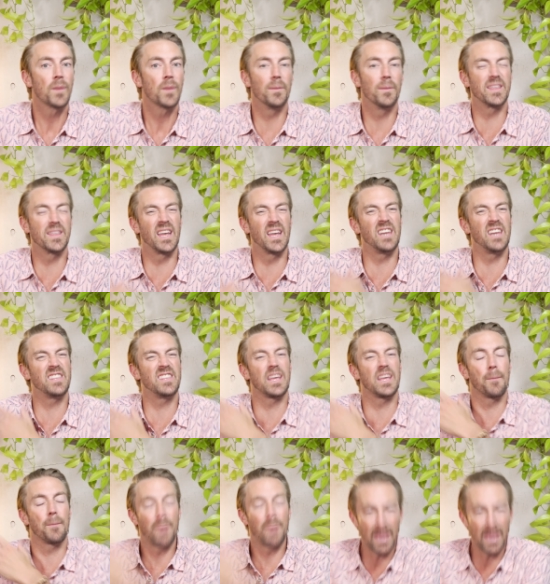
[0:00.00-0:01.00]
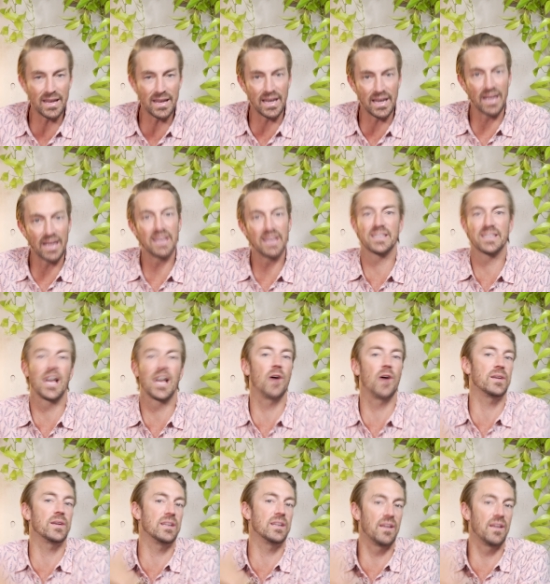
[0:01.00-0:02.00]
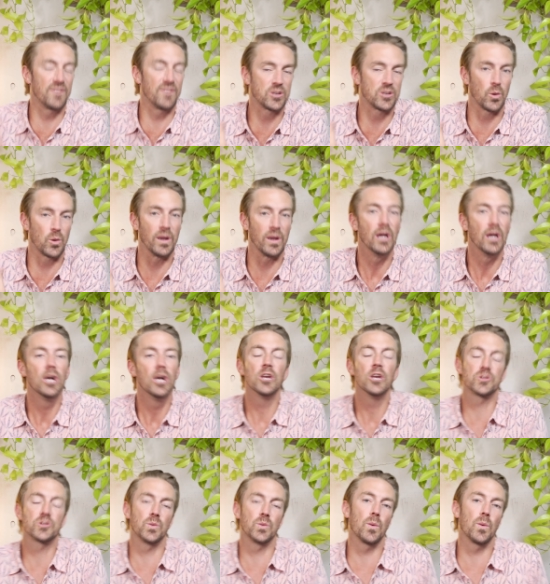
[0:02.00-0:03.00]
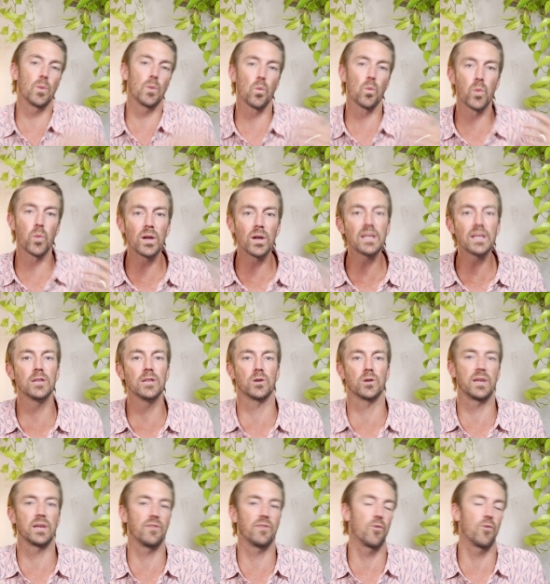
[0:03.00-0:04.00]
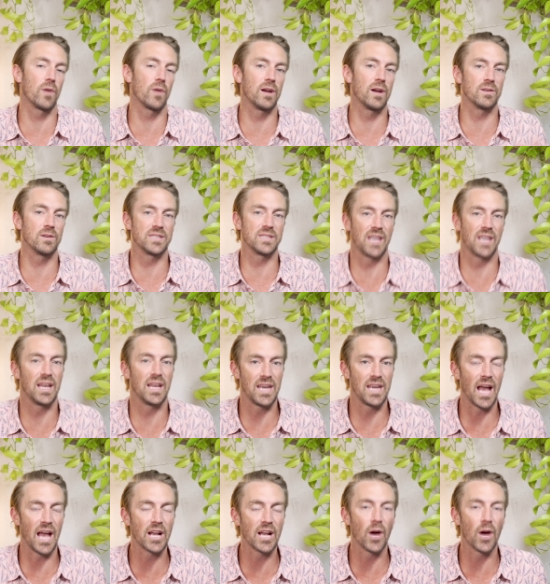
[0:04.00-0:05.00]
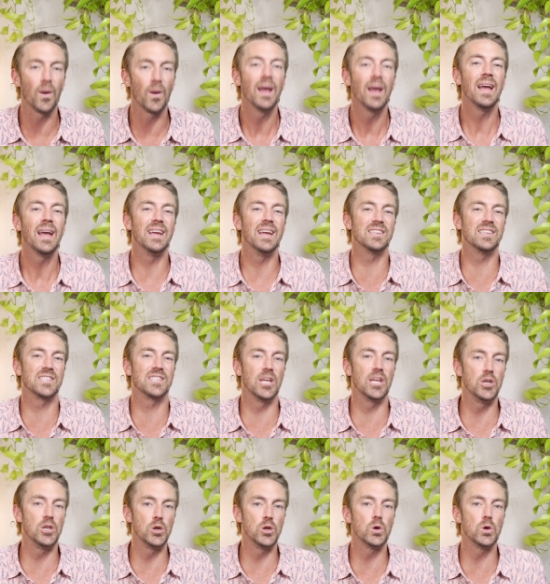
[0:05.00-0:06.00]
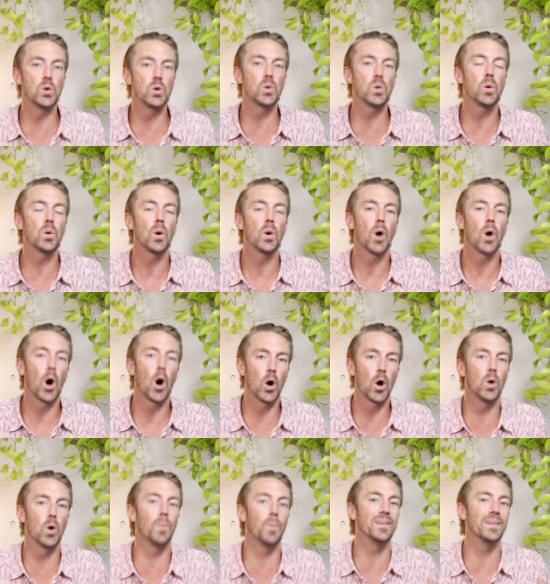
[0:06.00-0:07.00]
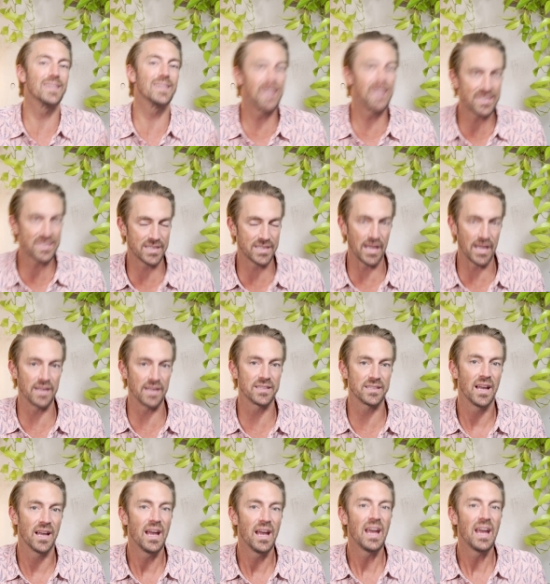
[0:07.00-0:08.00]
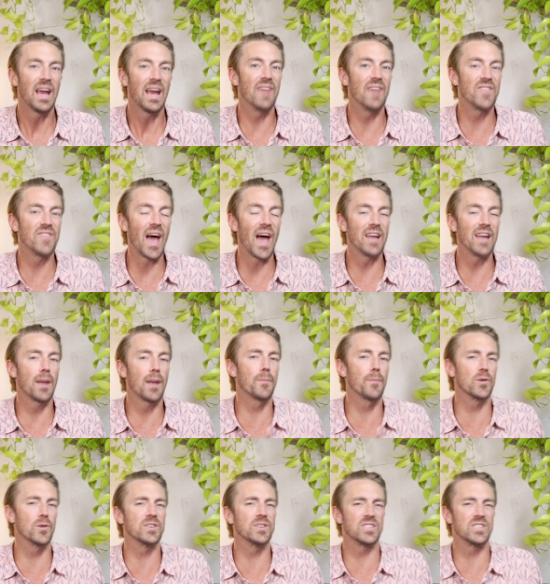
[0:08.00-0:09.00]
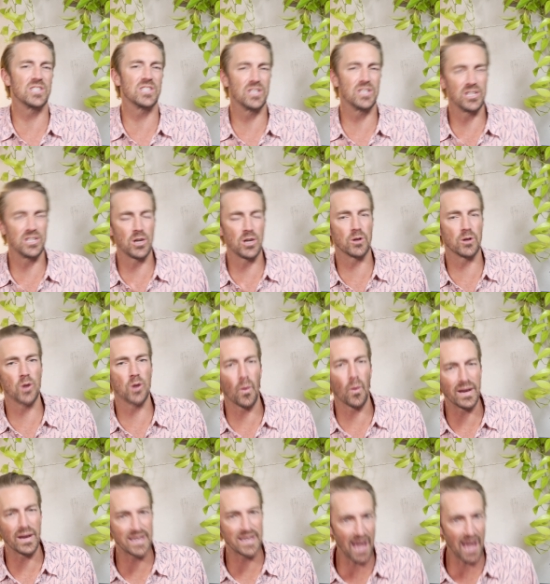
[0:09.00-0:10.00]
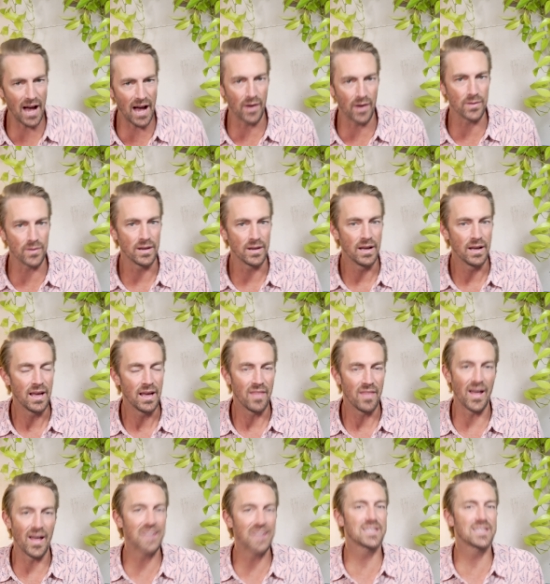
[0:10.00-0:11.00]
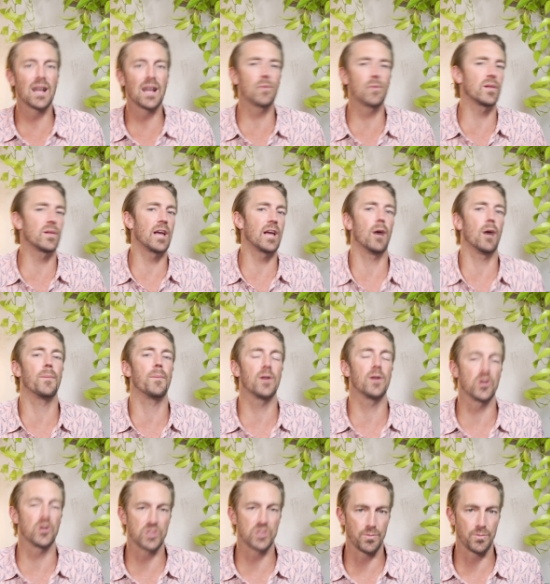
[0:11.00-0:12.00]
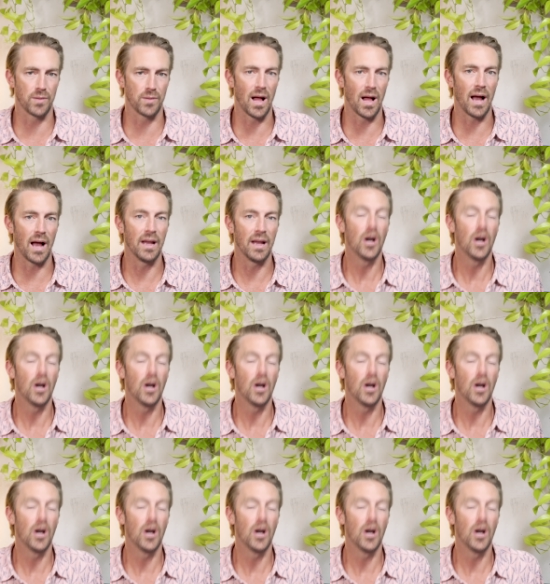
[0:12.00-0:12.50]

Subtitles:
But then anything pending is counting in inventory. So what we're really looking for here in San Diego is the new home listings. If that number is going down, that's not really helping our supply.